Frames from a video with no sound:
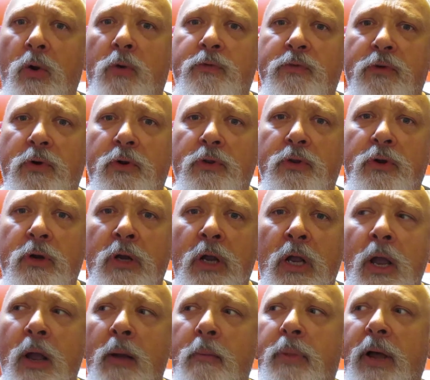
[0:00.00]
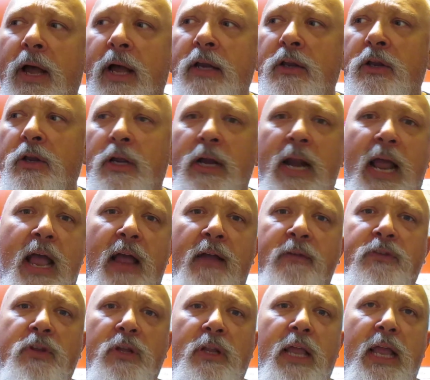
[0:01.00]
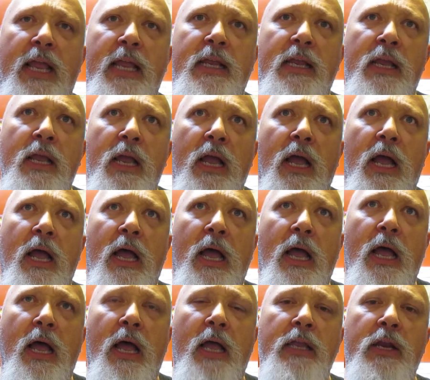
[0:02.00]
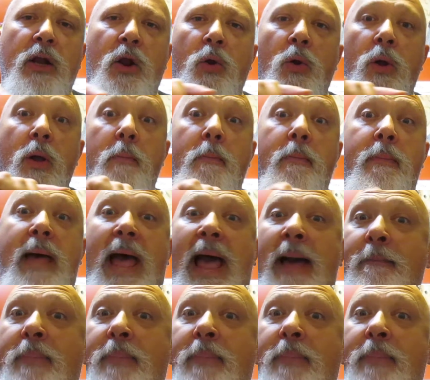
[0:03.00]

further, but you're gonna have to map